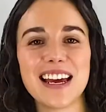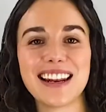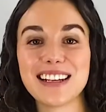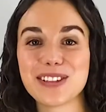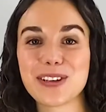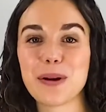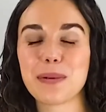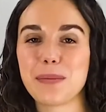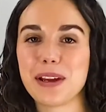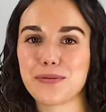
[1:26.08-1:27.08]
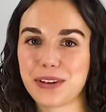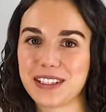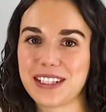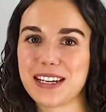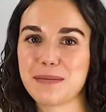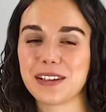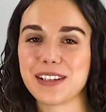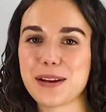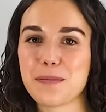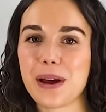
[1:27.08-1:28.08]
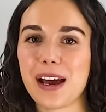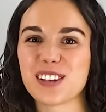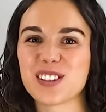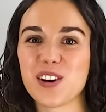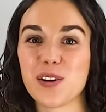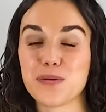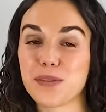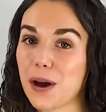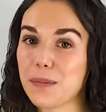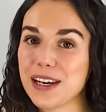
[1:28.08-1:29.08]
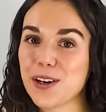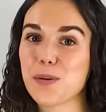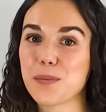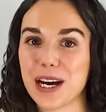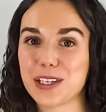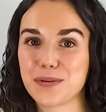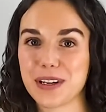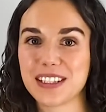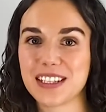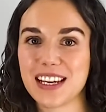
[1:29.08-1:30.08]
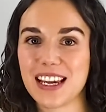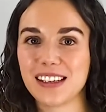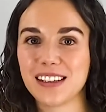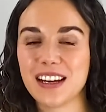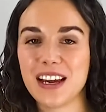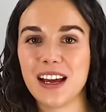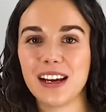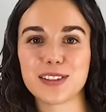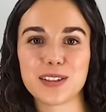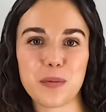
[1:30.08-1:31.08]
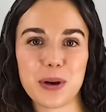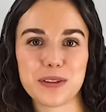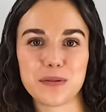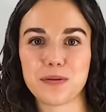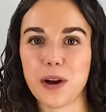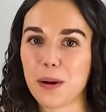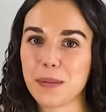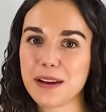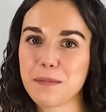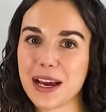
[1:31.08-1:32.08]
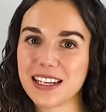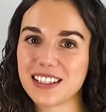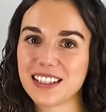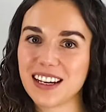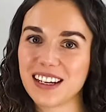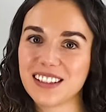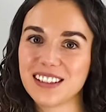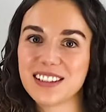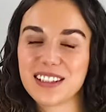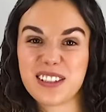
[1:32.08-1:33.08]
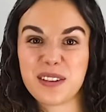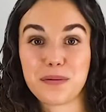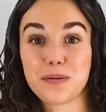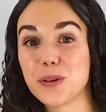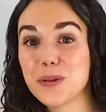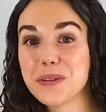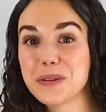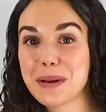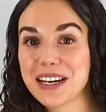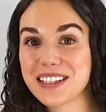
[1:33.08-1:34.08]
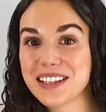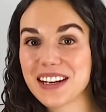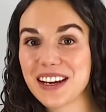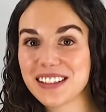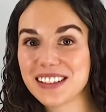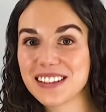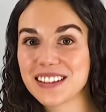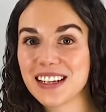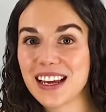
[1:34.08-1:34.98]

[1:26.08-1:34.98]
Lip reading: Let's start by being fussy about the impacts of farming on biodiversity. Are some ways of farming better than others? Are some foods better than others?